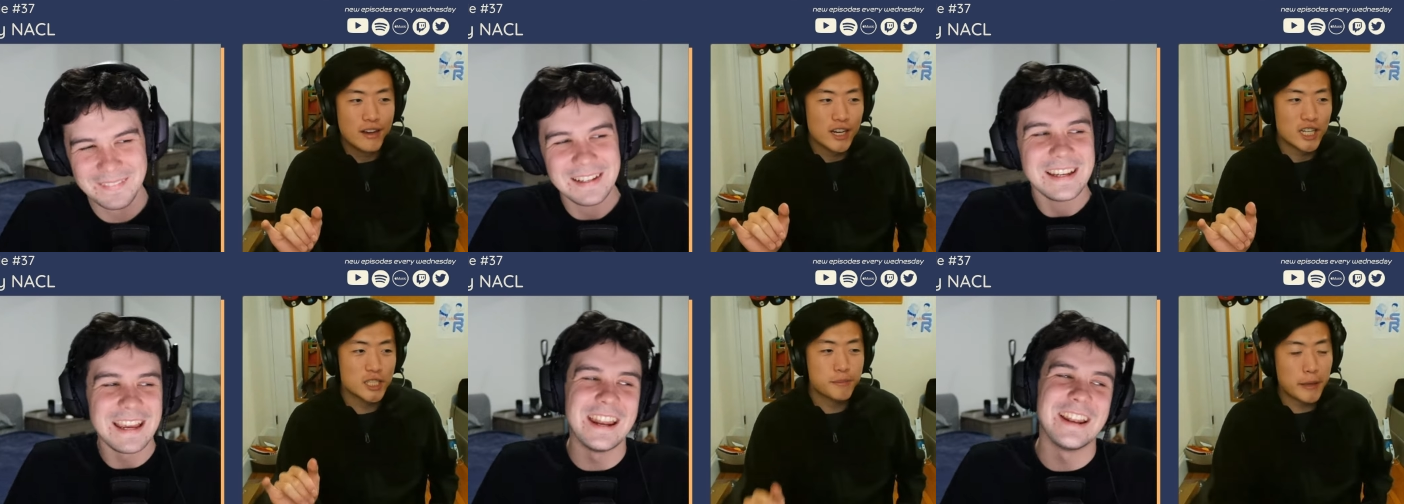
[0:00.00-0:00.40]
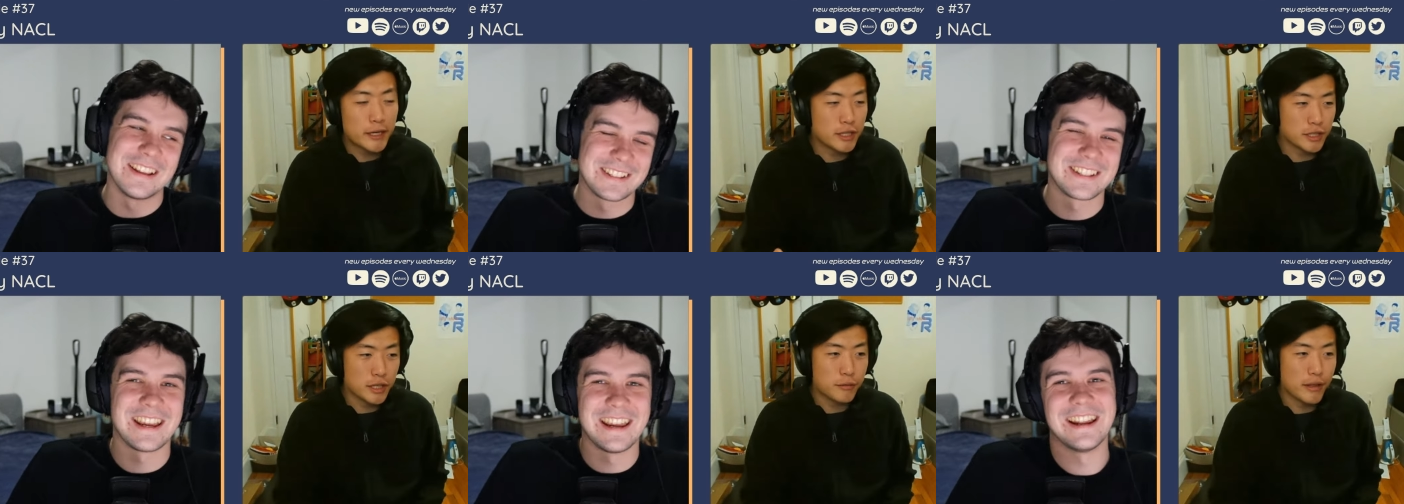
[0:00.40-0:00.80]
Speaker 1: It is,
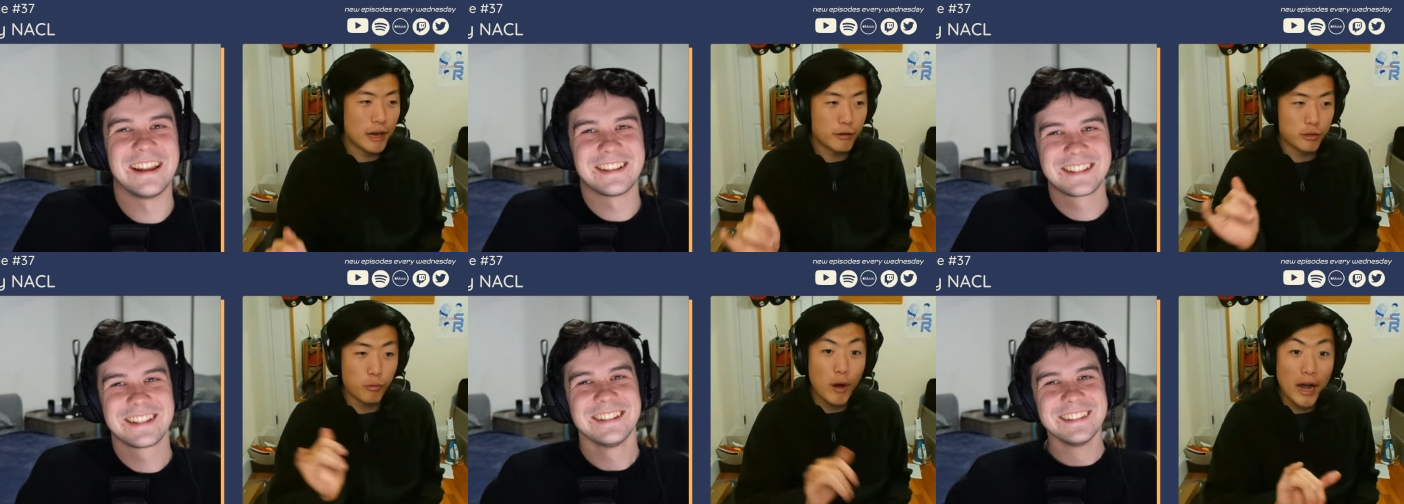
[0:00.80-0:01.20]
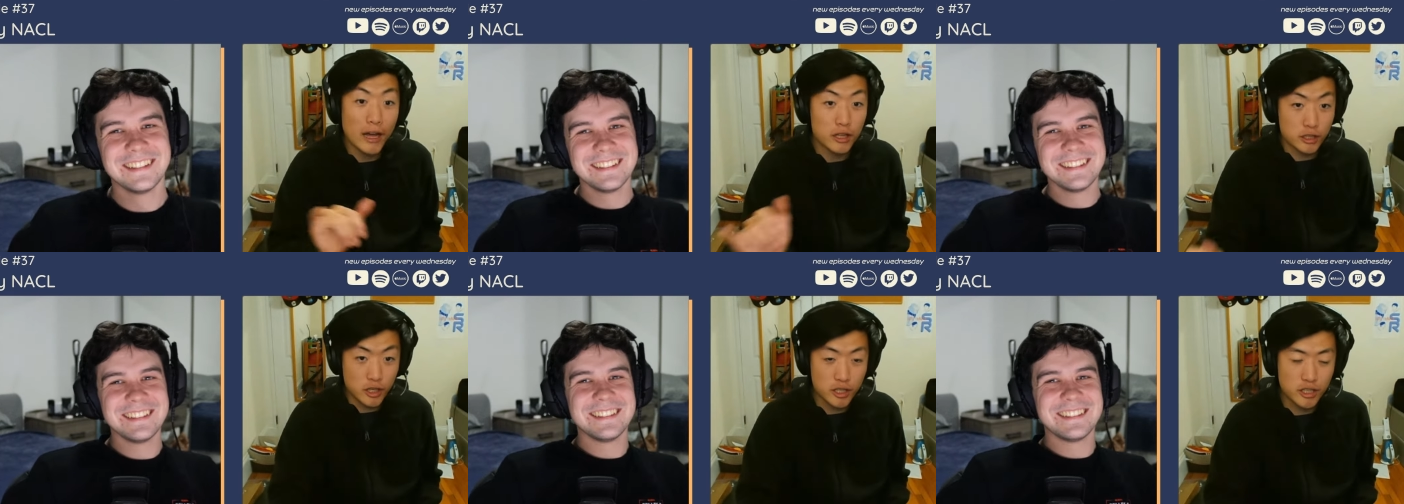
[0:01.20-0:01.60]
especially it now with
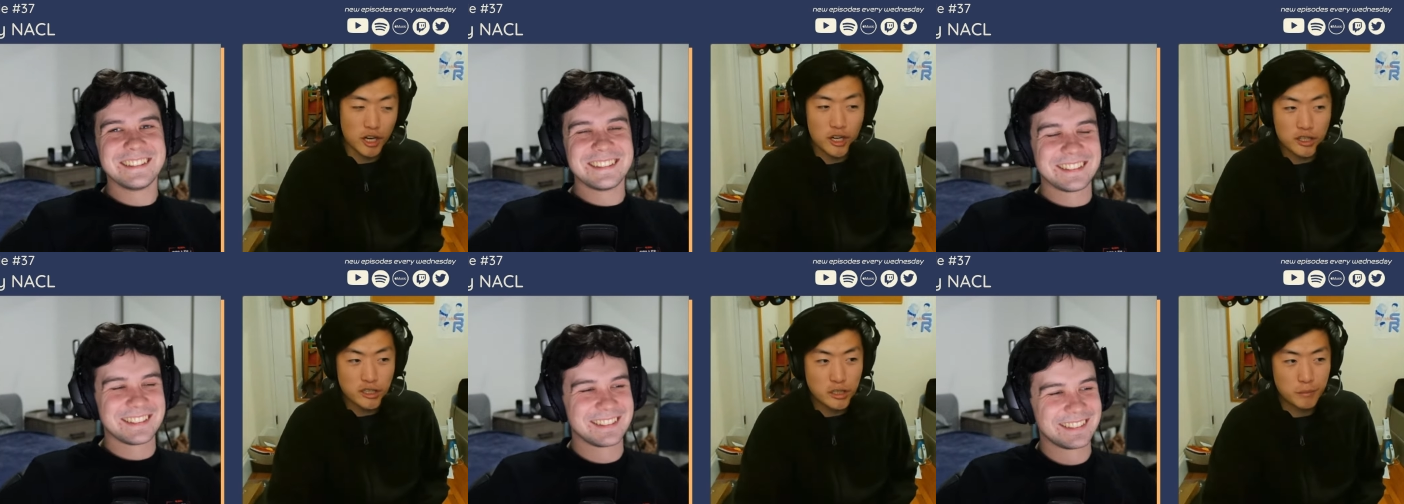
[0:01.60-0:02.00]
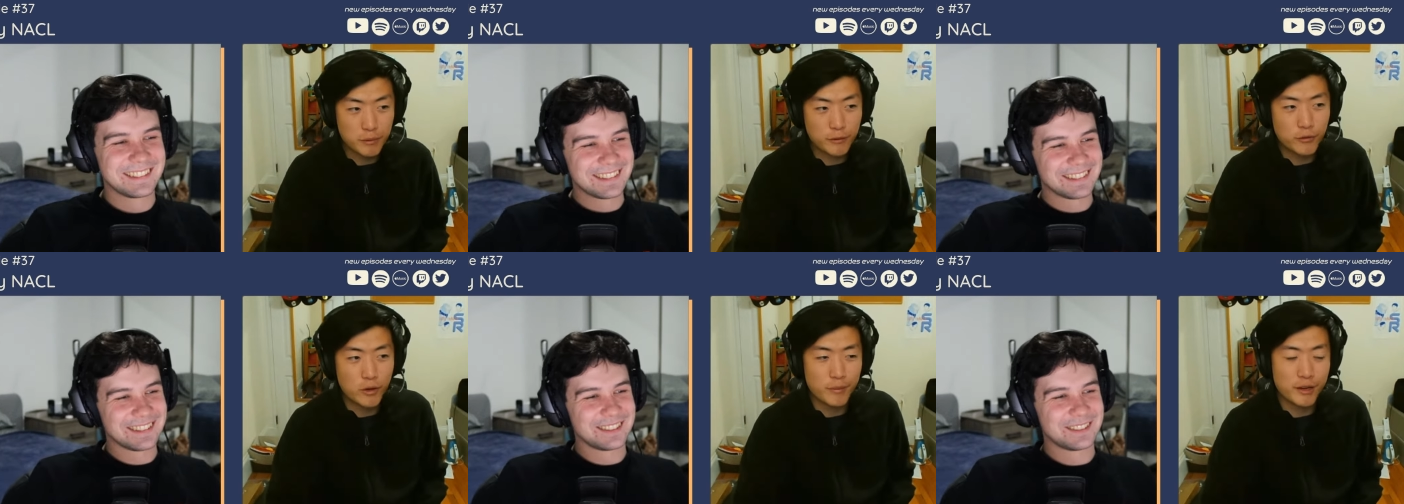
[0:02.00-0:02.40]
Wildcard
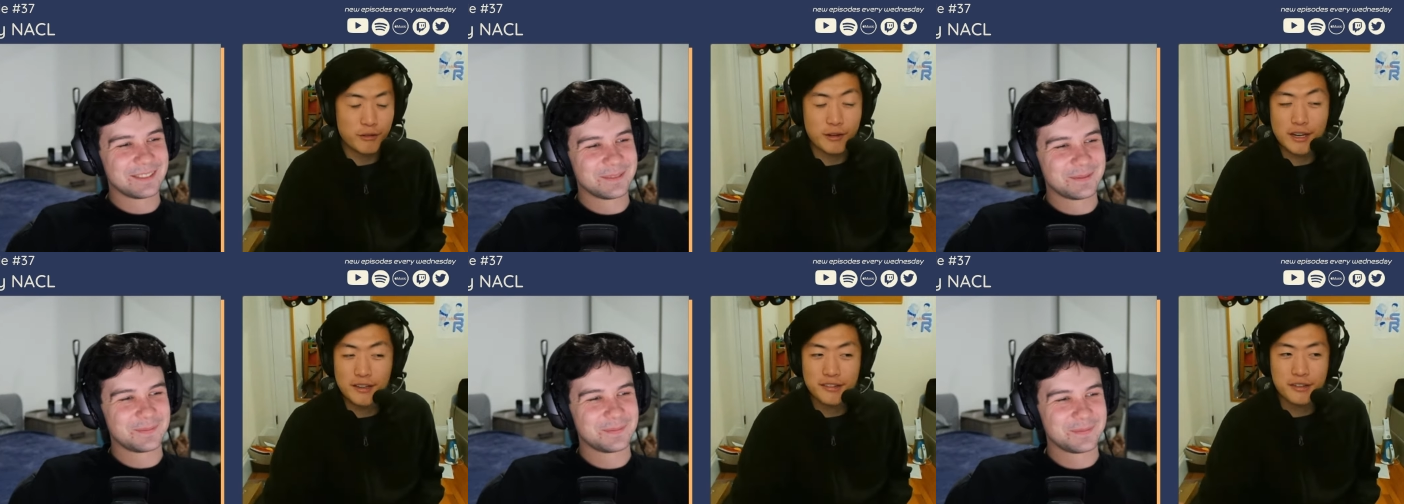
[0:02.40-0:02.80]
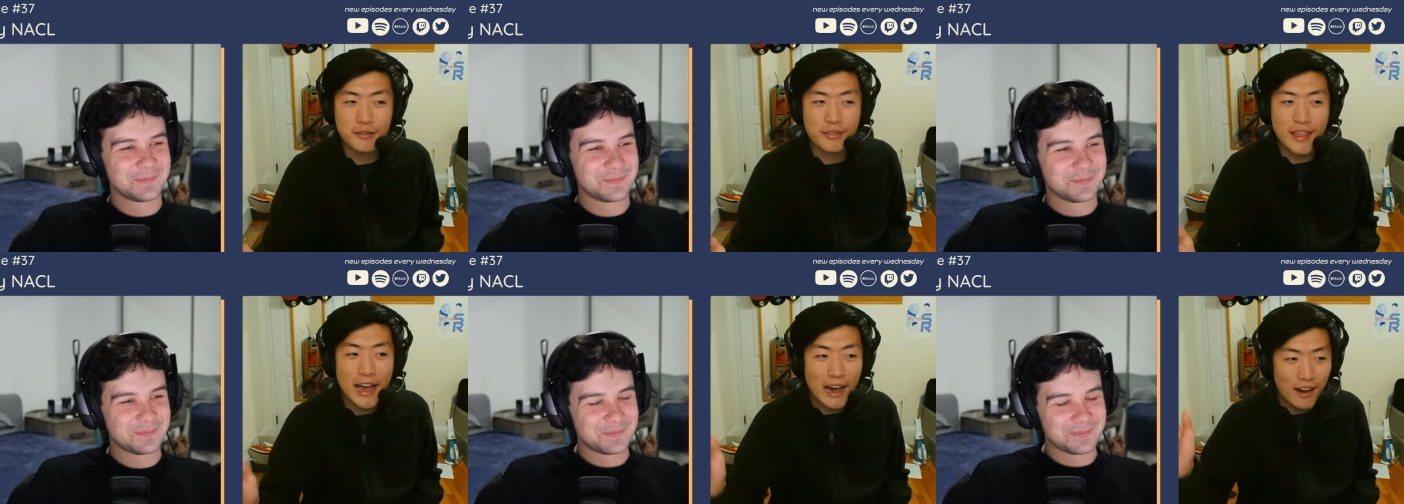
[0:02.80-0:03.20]
also performing well.
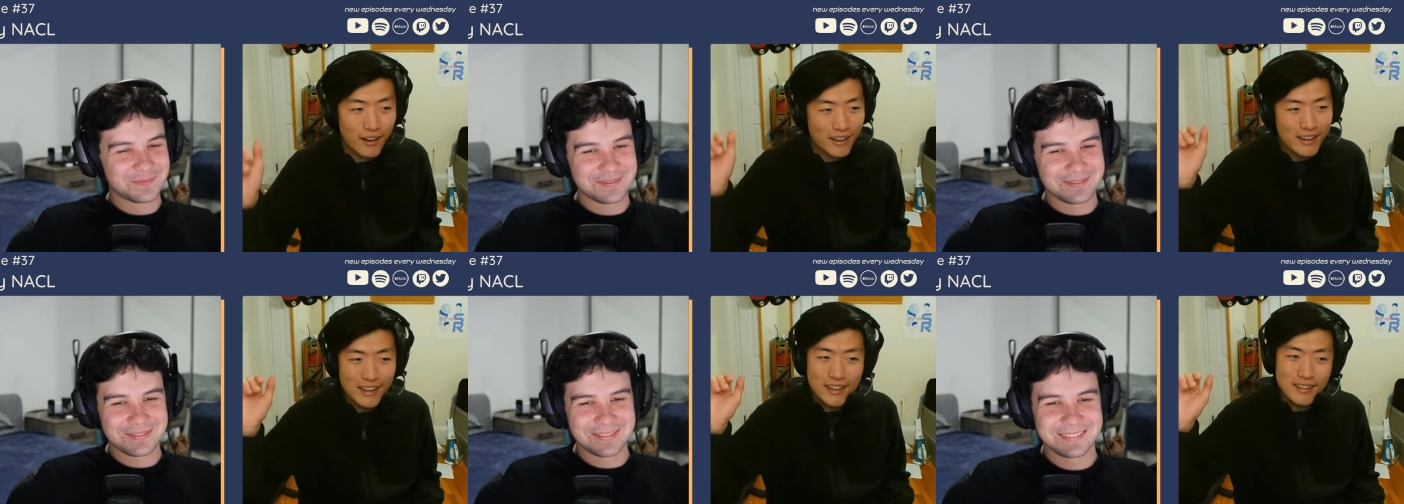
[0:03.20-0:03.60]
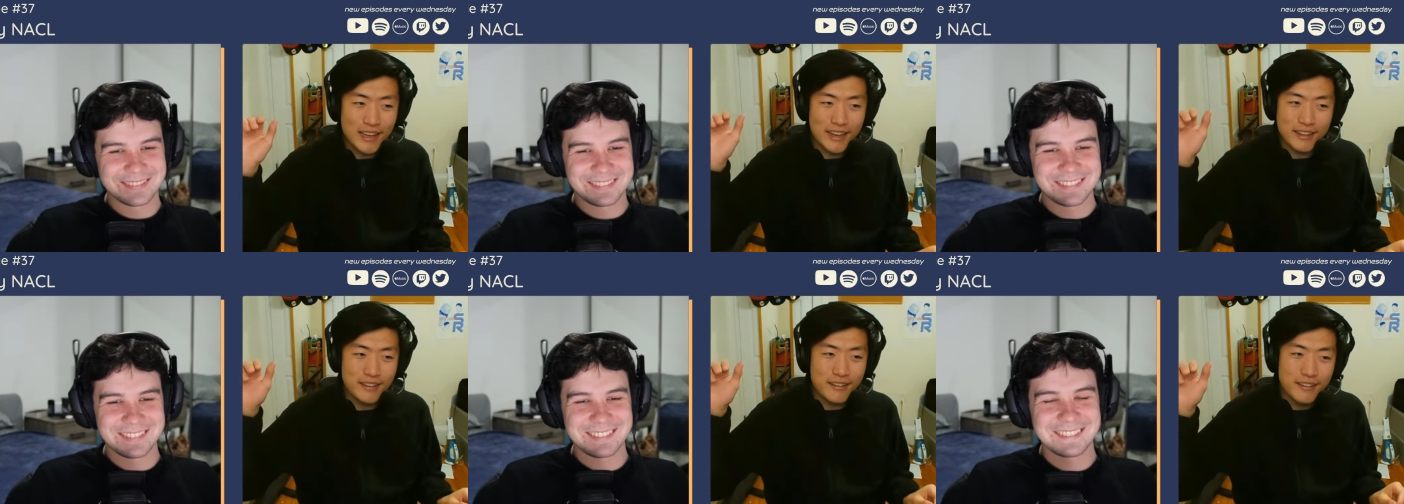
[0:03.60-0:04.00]
So now,
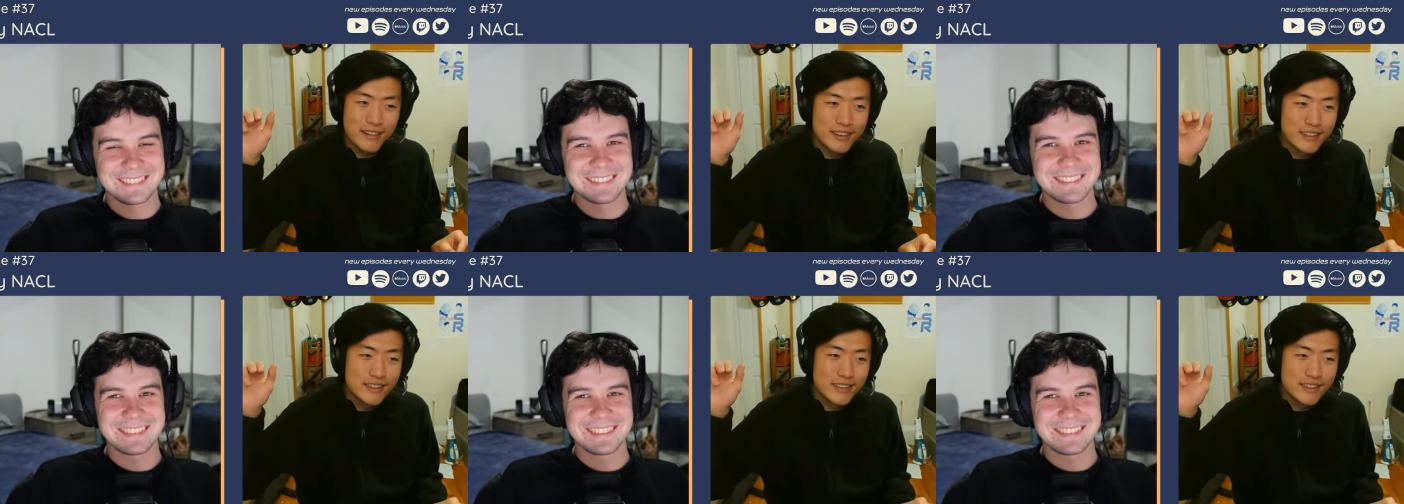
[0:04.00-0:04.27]
like,